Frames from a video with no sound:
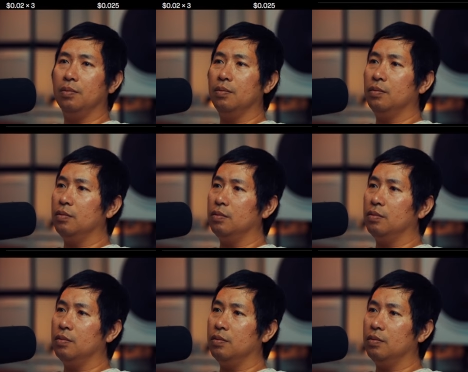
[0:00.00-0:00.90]

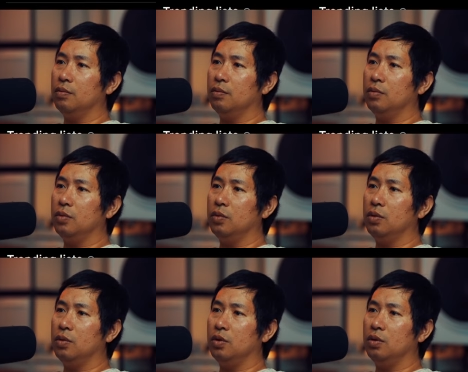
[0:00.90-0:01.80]

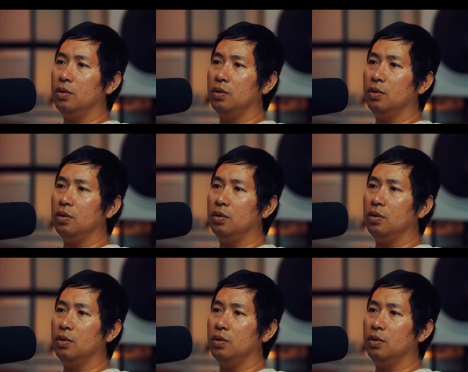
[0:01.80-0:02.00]
(no one is talking)